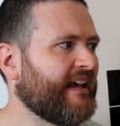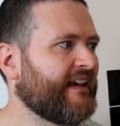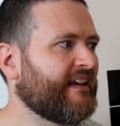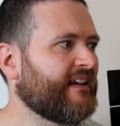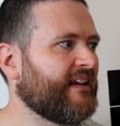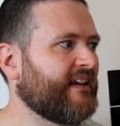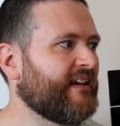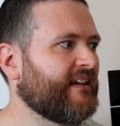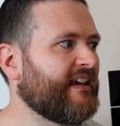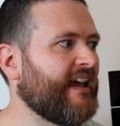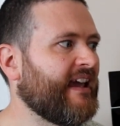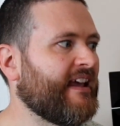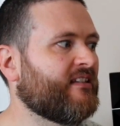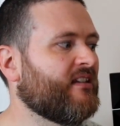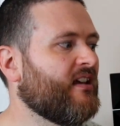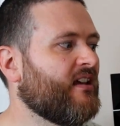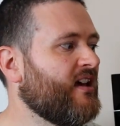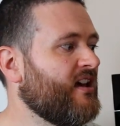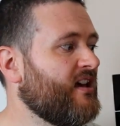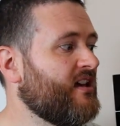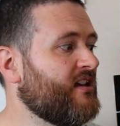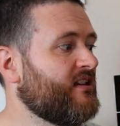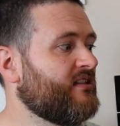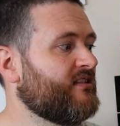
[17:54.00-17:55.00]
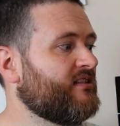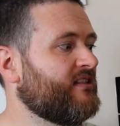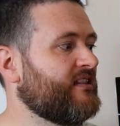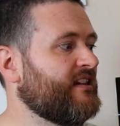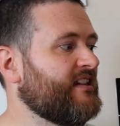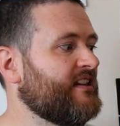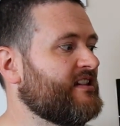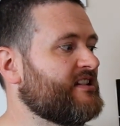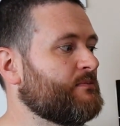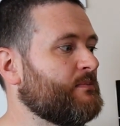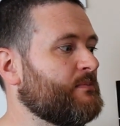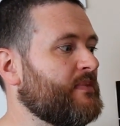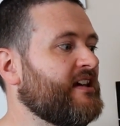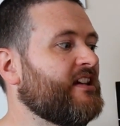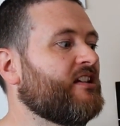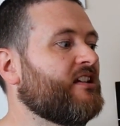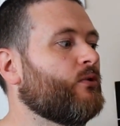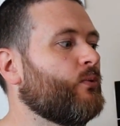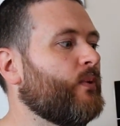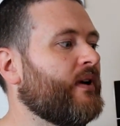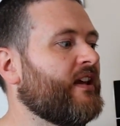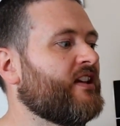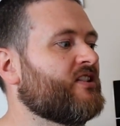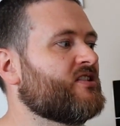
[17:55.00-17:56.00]
Again, the speed
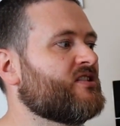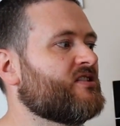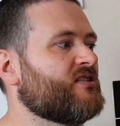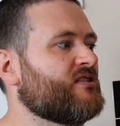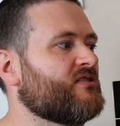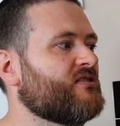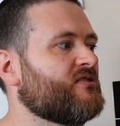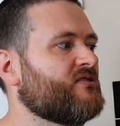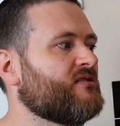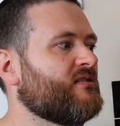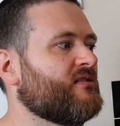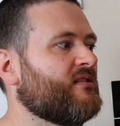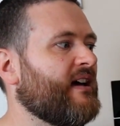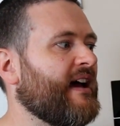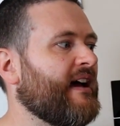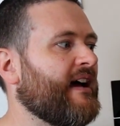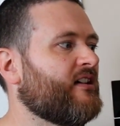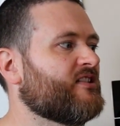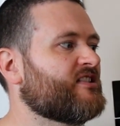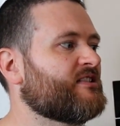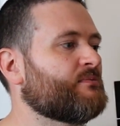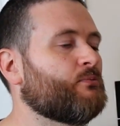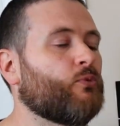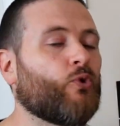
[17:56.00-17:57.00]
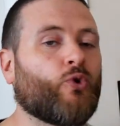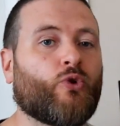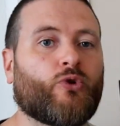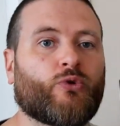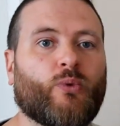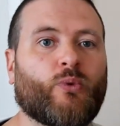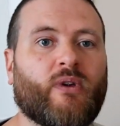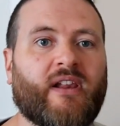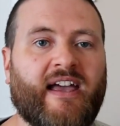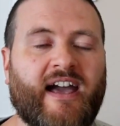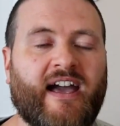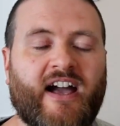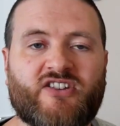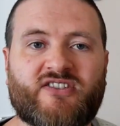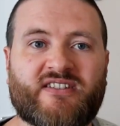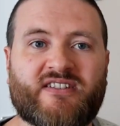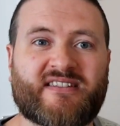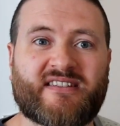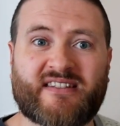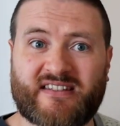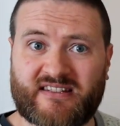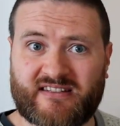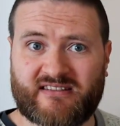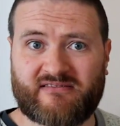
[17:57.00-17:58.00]
at which spawn will hatch
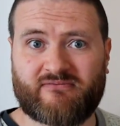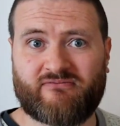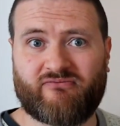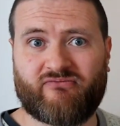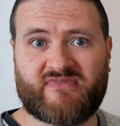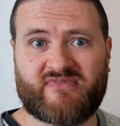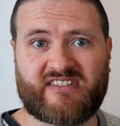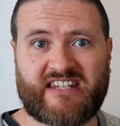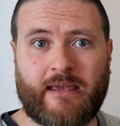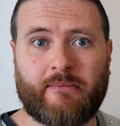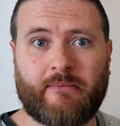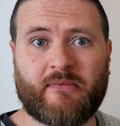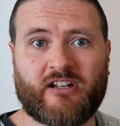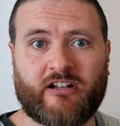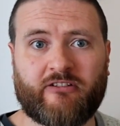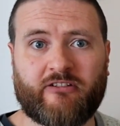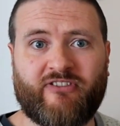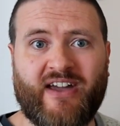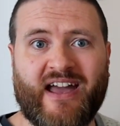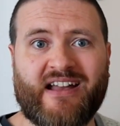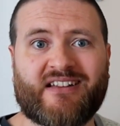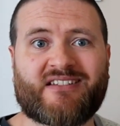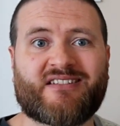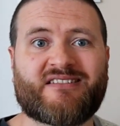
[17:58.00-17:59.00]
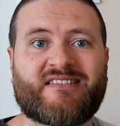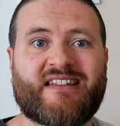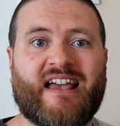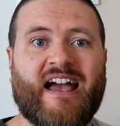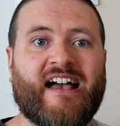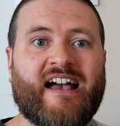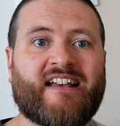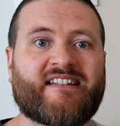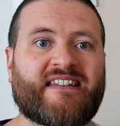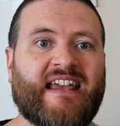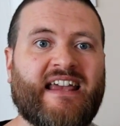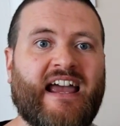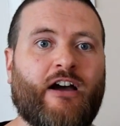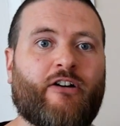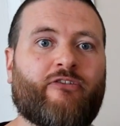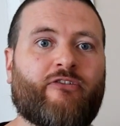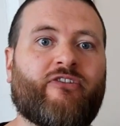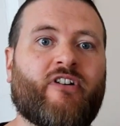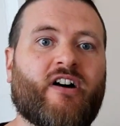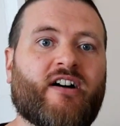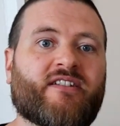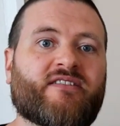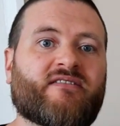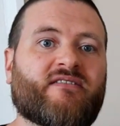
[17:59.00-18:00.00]
is the same kind of factors as how
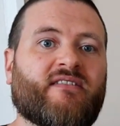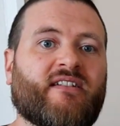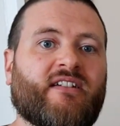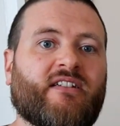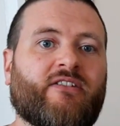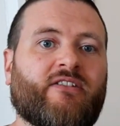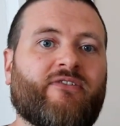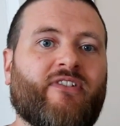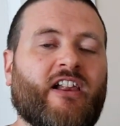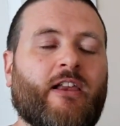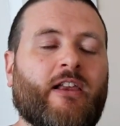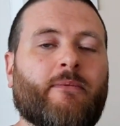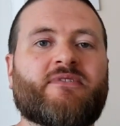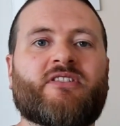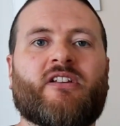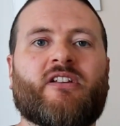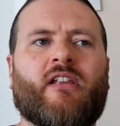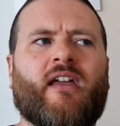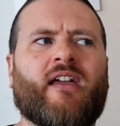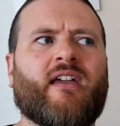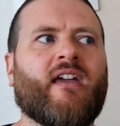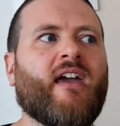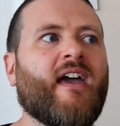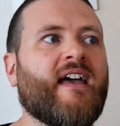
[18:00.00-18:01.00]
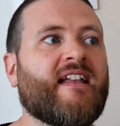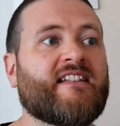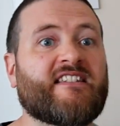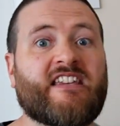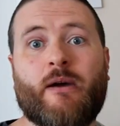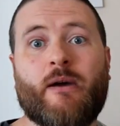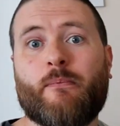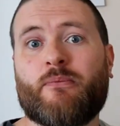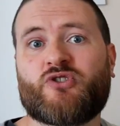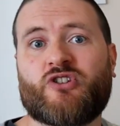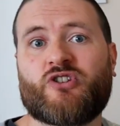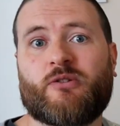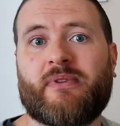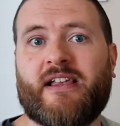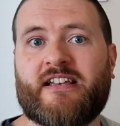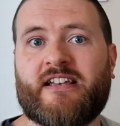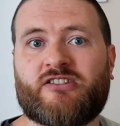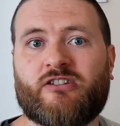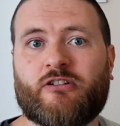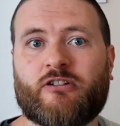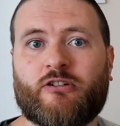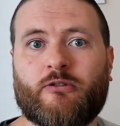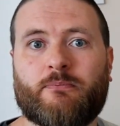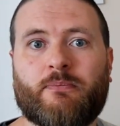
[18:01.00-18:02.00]
fast they develop. So like temperature plays
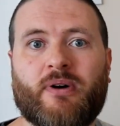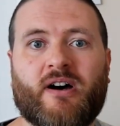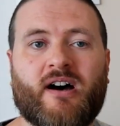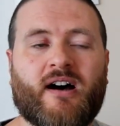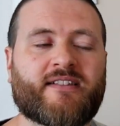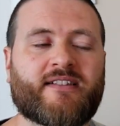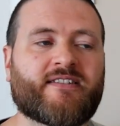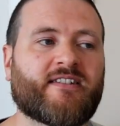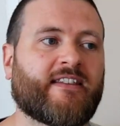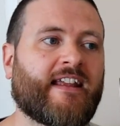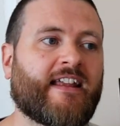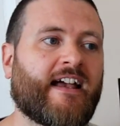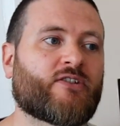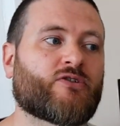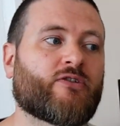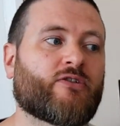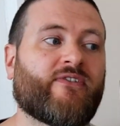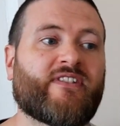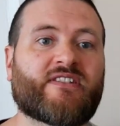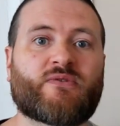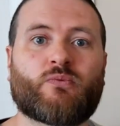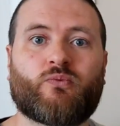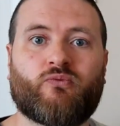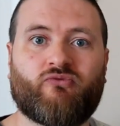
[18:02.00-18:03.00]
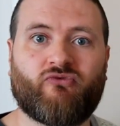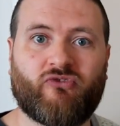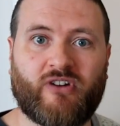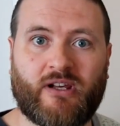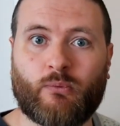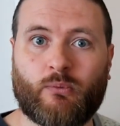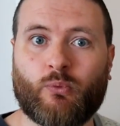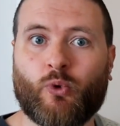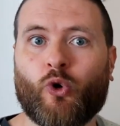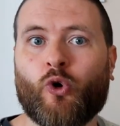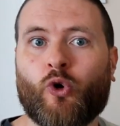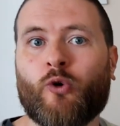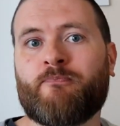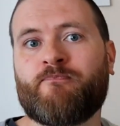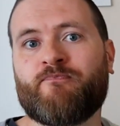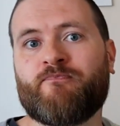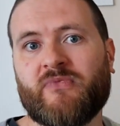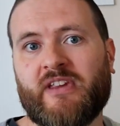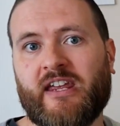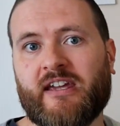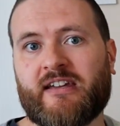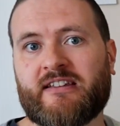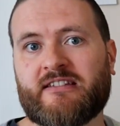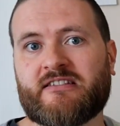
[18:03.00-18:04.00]
a good part in that. So if it's really warm, it can